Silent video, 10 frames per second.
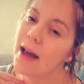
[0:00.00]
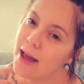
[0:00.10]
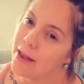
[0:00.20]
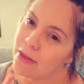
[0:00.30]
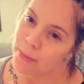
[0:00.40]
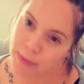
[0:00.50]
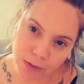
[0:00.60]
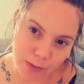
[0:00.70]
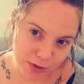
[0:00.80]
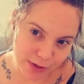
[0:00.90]
and the
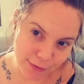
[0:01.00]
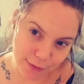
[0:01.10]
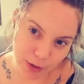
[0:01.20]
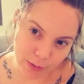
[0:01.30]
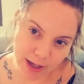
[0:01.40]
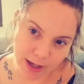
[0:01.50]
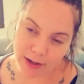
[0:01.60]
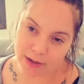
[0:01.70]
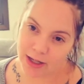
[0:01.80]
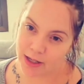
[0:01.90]
milk would just flow
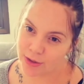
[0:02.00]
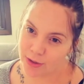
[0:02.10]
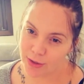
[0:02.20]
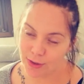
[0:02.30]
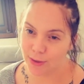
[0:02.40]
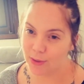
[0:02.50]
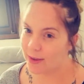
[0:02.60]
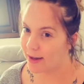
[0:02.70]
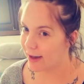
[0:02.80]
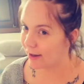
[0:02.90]
out into
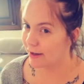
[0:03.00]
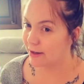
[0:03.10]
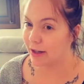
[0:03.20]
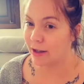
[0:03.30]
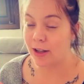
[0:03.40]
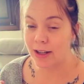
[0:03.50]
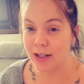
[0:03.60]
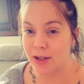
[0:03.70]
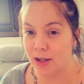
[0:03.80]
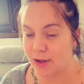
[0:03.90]
the haka. Now you
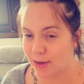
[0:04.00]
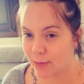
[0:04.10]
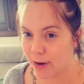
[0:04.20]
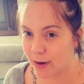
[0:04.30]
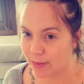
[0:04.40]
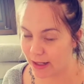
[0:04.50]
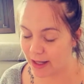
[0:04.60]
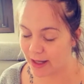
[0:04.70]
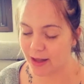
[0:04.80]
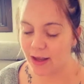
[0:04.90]
need to use it
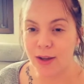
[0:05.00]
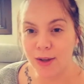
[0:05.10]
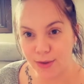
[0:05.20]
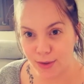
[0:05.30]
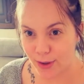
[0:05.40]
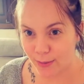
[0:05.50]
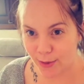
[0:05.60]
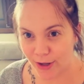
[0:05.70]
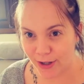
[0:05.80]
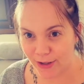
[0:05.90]
properly, so I'm
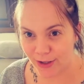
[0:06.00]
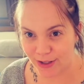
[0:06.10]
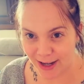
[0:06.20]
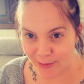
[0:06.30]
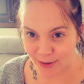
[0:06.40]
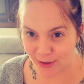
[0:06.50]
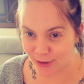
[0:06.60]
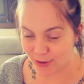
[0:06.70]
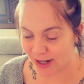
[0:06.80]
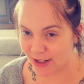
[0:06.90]
going to
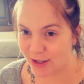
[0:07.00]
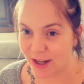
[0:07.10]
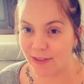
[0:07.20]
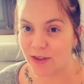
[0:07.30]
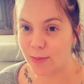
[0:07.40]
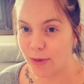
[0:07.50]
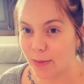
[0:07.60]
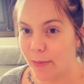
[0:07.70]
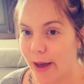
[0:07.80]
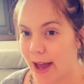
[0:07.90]
demonstrate. You have to
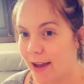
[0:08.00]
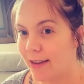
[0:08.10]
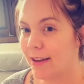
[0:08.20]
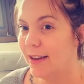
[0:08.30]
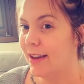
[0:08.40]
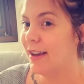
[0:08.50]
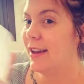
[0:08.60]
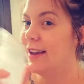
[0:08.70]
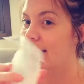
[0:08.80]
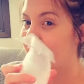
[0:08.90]
pull back
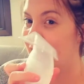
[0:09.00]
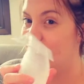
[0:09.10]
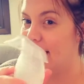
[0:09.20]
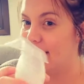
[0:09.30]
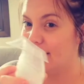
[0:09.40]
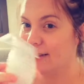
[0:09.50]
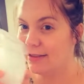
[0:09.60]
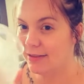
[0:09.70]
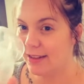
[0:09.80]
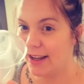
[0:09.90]
the head
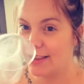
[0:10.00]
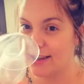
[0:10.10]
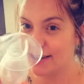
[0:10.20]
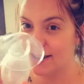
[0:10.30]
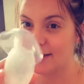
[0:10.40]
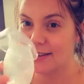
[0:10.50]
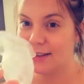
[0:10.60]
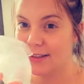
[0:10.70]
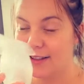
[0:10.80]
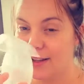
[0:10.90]
like
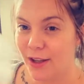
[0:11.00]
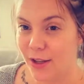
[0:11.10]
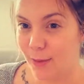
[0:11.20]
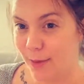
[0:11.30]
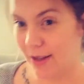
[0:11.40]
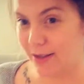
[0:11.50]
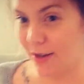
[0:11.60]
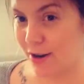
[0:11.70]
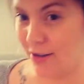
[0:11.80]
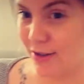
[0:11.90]
this, you place
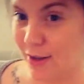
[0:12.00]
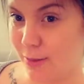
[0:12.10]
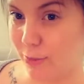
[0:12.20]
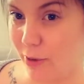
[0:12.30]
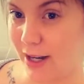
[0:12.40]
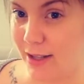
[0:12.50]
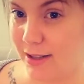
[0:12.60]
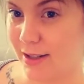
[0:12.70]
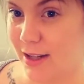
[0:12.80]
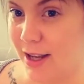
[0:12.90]
it onto the
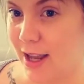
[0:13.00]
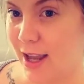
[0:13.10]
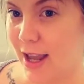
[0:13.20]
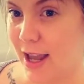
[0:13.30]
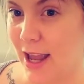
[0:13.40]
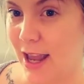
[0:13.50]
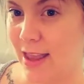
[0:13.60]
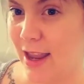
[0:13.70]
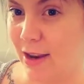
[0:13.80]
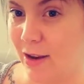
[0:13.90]
breast, and
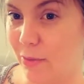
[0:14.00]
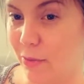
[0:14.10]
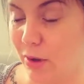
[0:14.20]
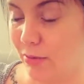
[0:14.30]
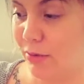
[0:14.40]
then, well,